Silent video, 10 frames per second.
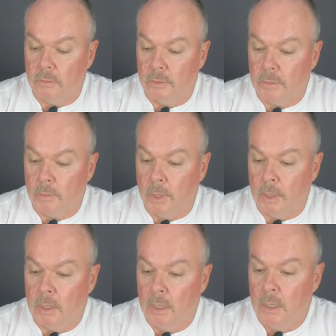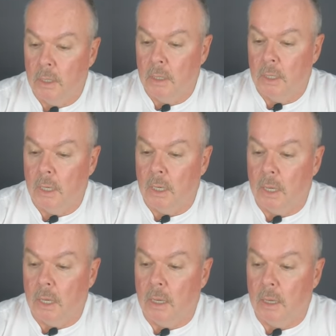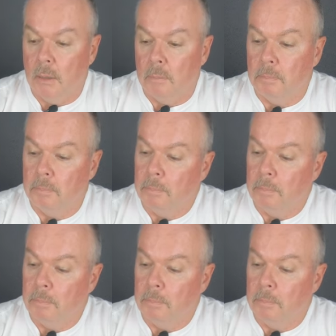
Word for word: fifty-one. Um,